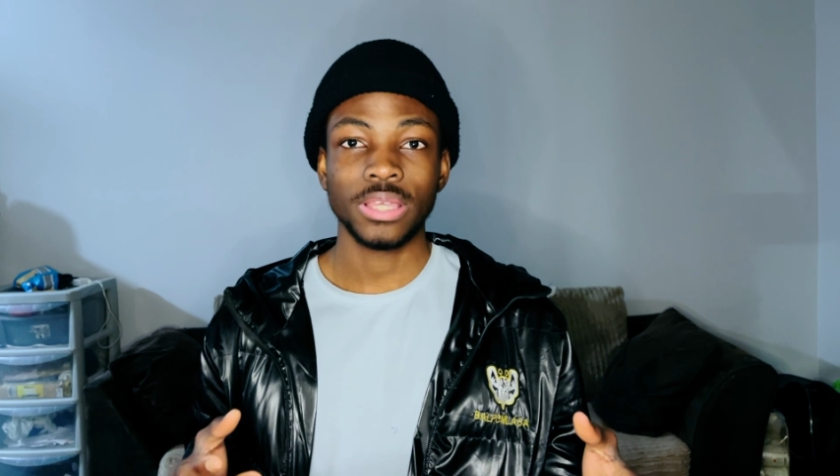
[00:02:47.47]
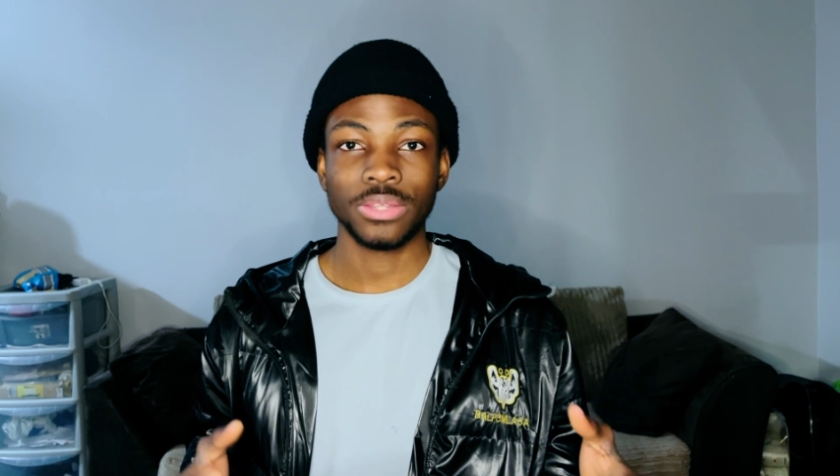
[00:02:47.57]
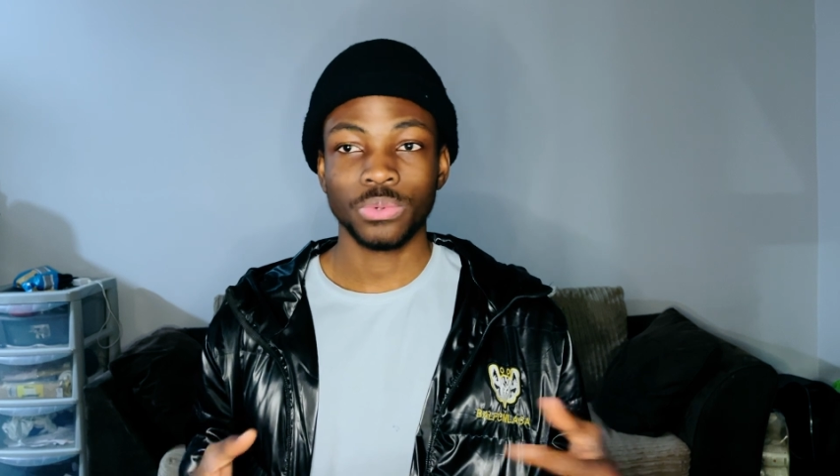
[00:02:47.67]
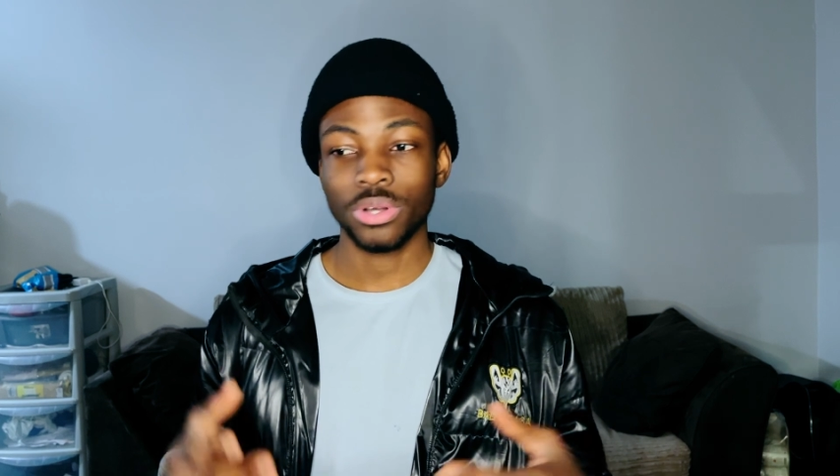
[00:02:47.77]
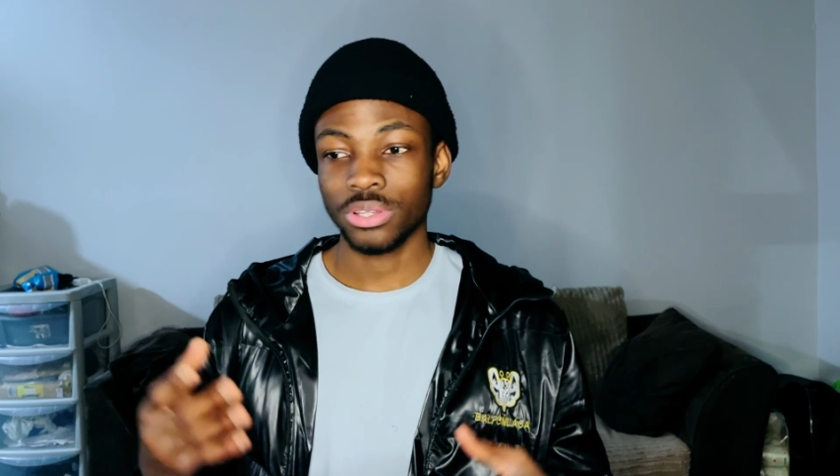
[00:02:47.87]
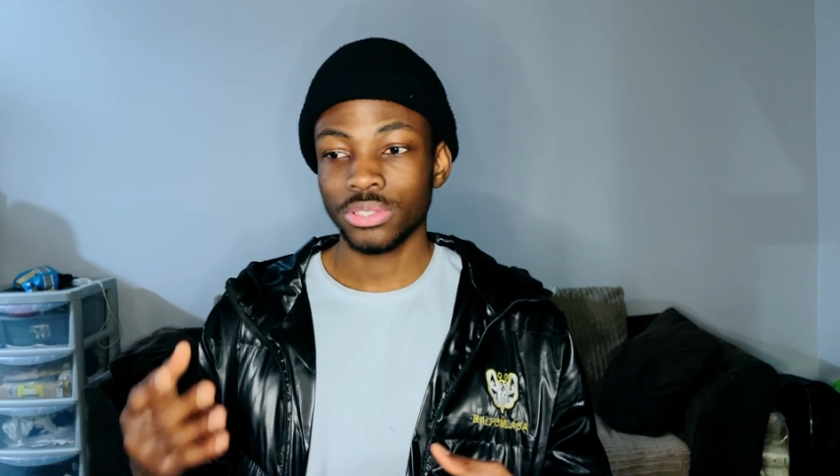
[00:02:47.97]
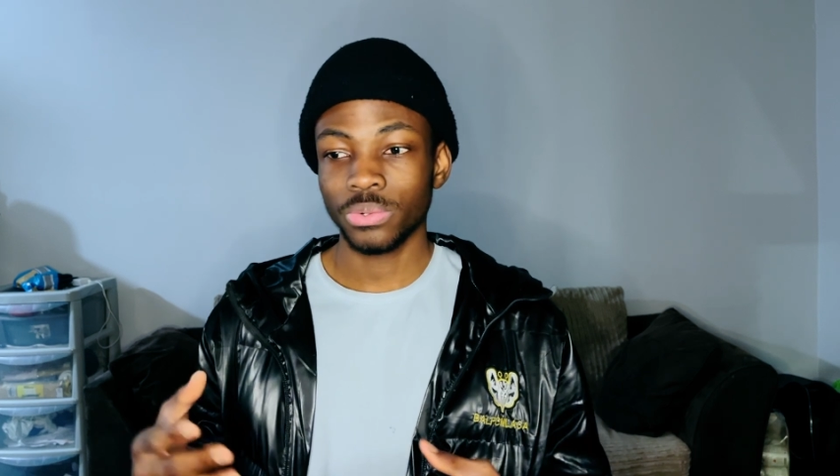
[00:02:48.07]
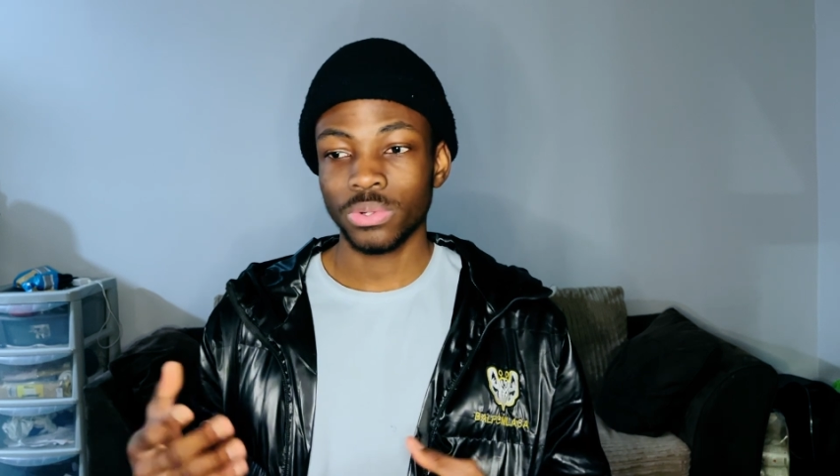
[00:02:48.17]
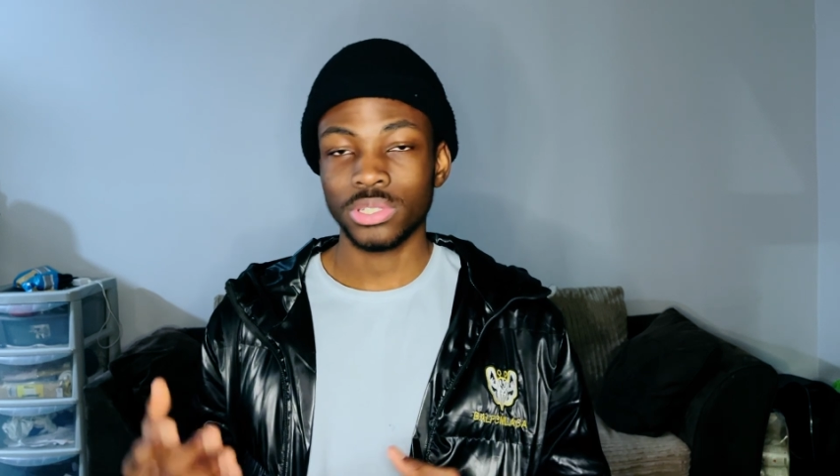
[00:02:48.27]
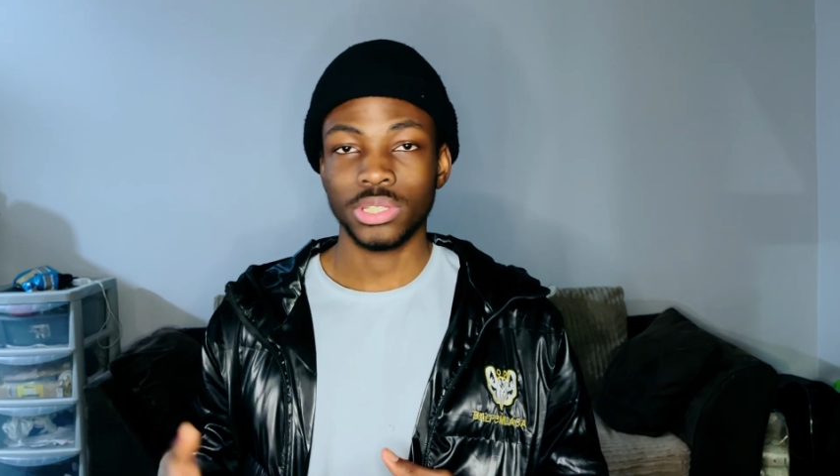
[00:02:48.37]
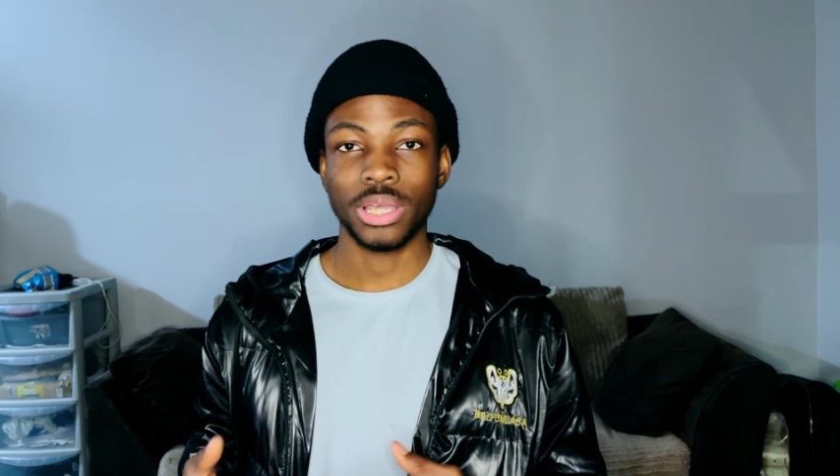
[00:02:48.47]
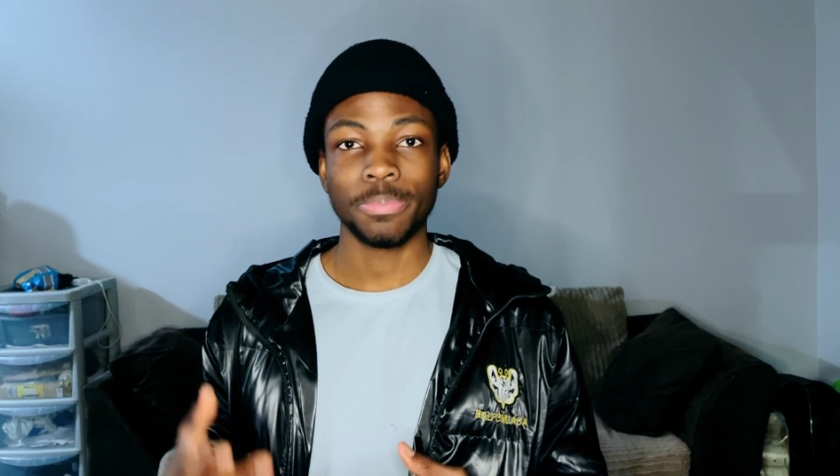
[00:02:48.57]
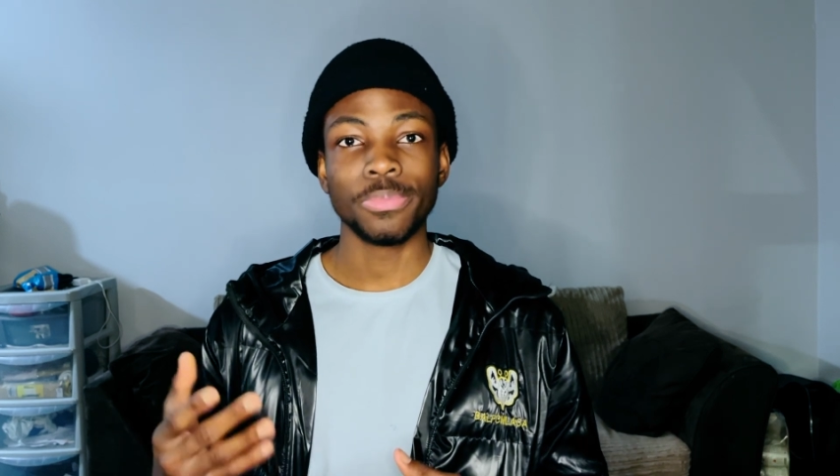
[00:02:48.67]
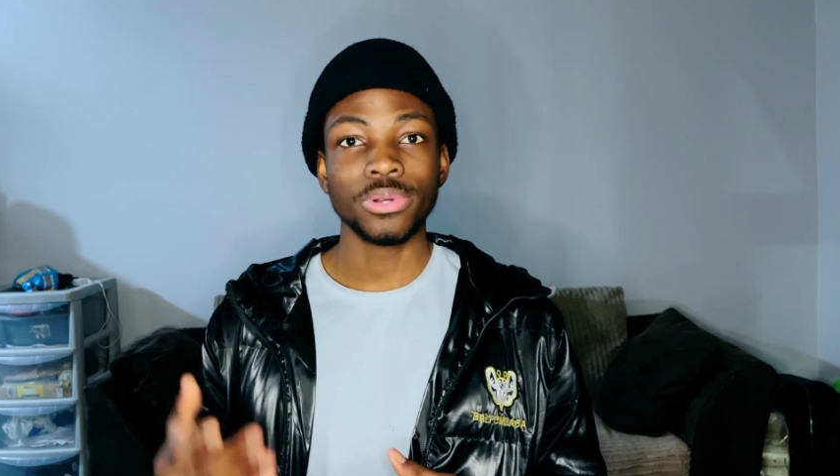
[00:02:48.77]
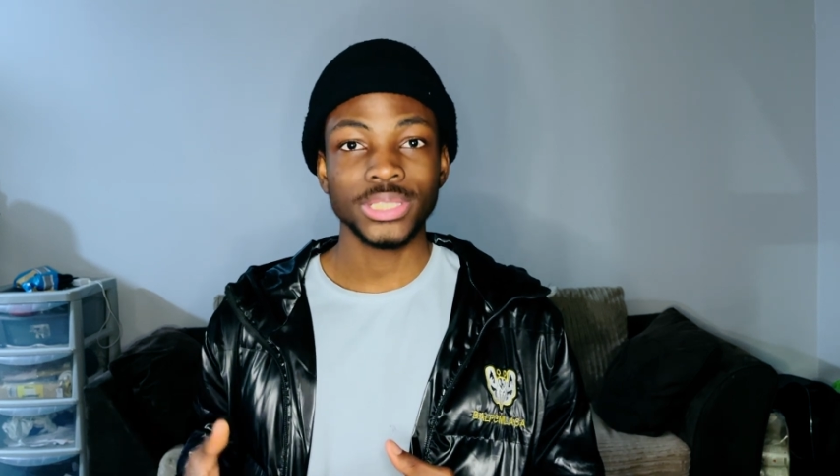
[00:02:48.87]
and work on the ones that are
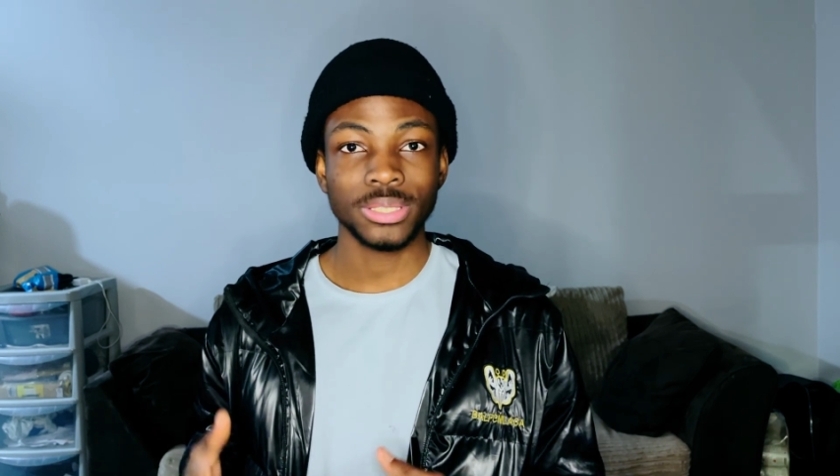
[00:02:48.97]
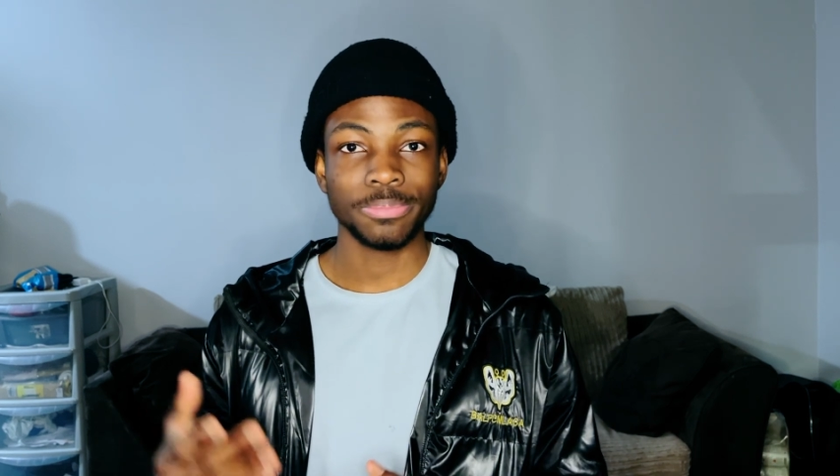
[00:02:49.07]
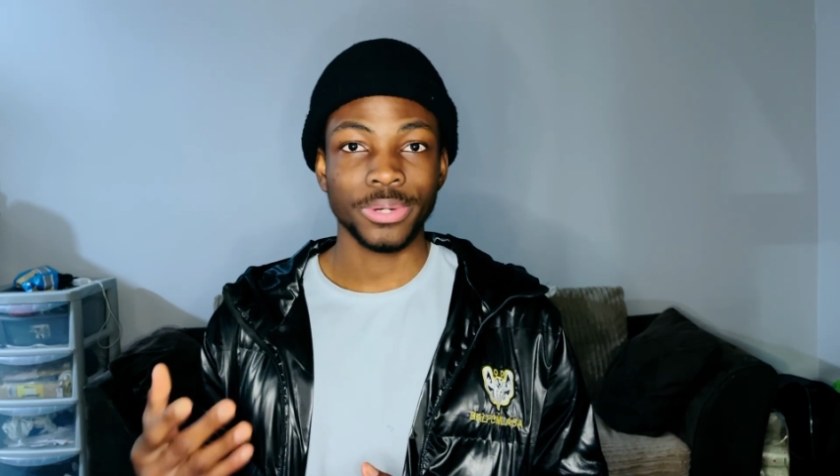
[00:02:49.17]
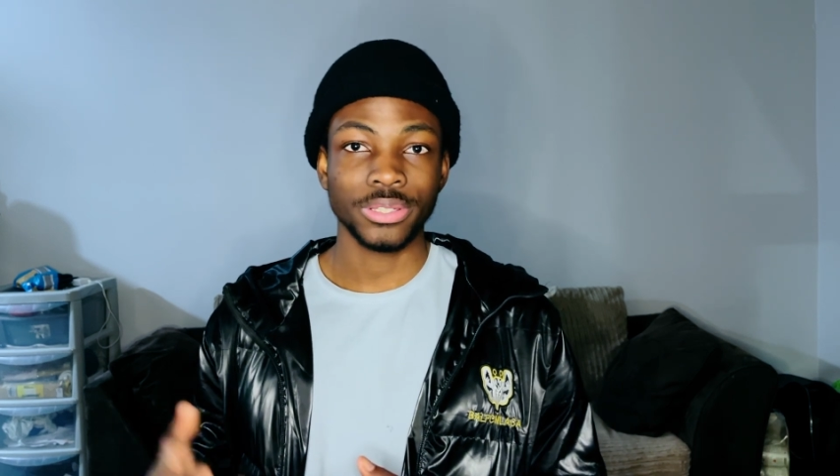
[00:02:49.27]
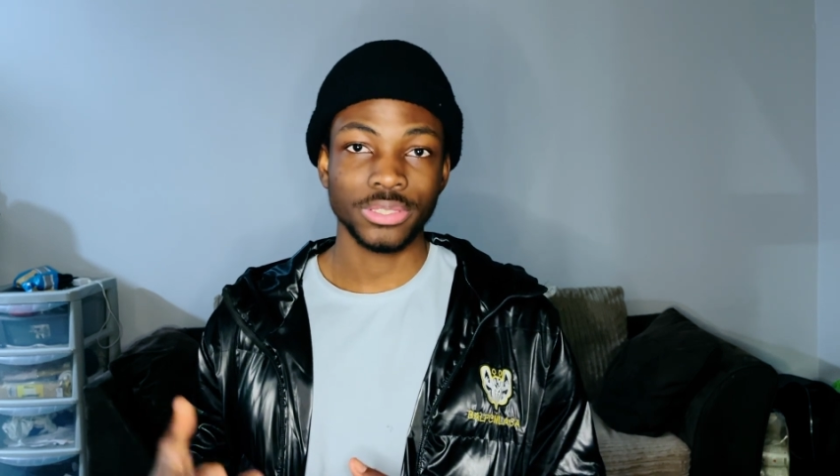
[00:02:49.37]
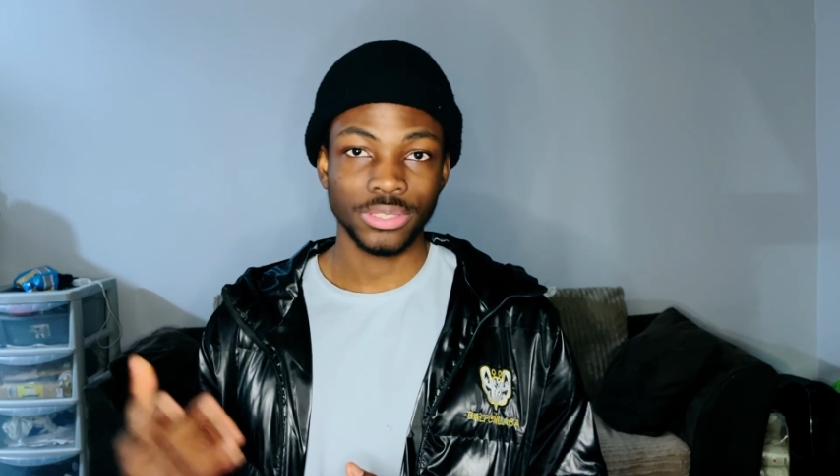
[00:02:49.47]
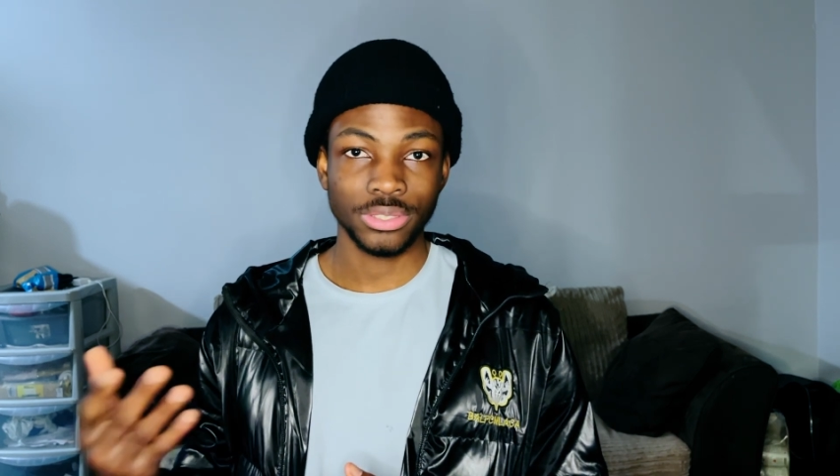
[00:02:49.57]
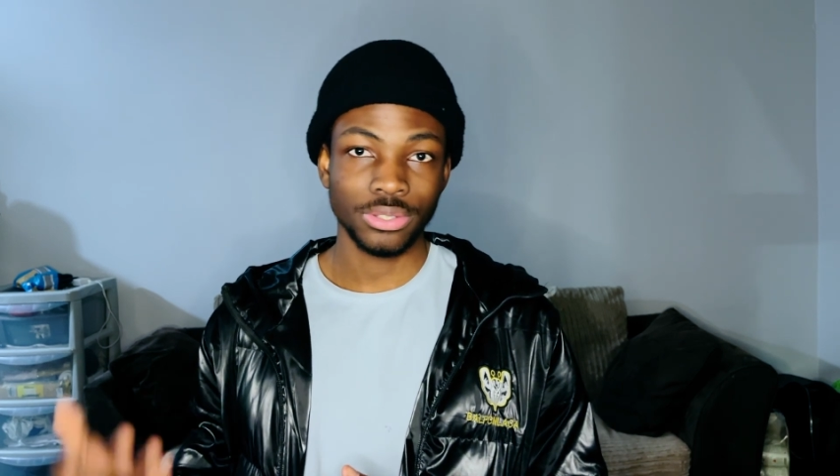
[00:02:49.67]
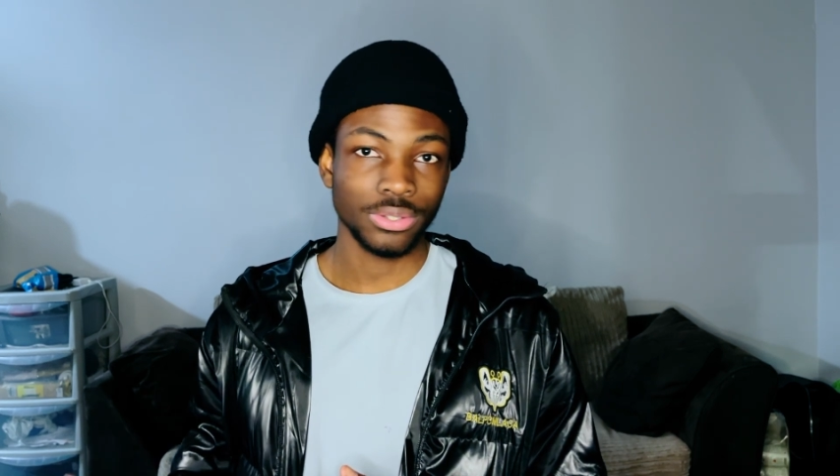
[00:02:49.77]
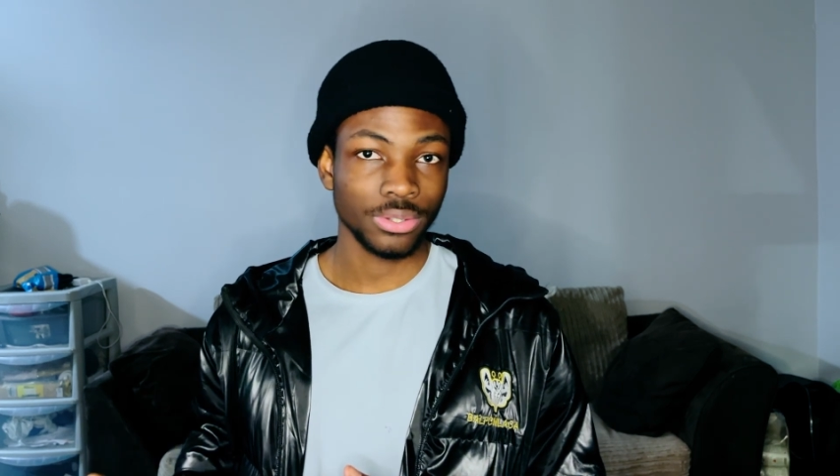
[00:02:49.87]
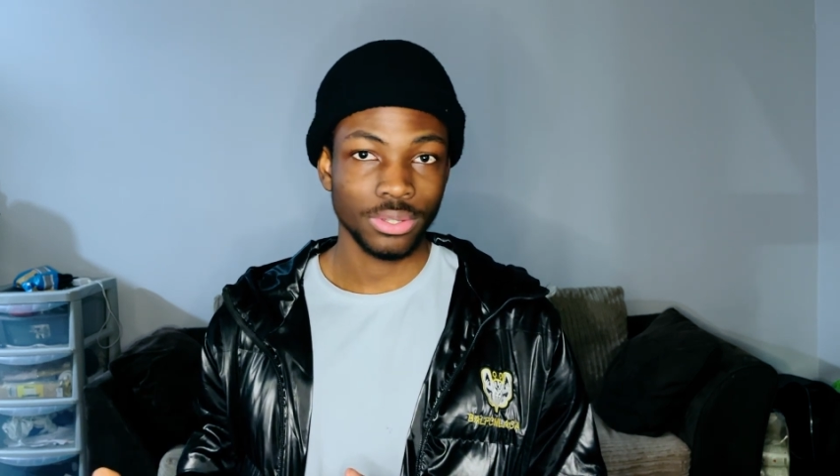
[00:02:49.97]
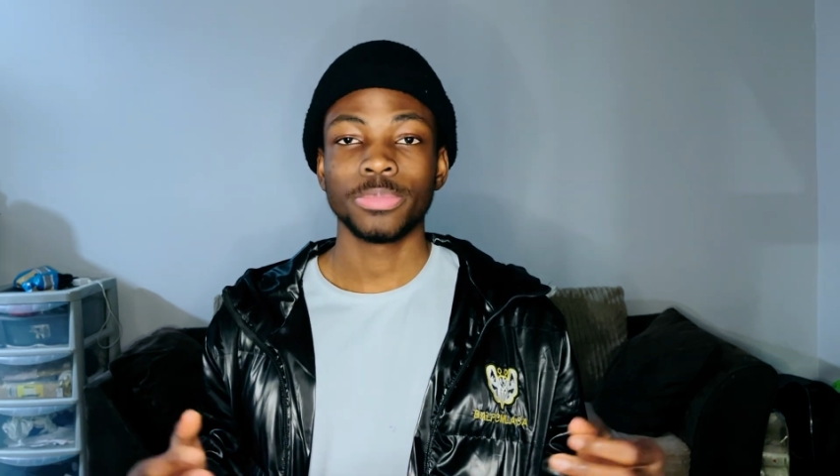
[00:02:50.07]
most important to you.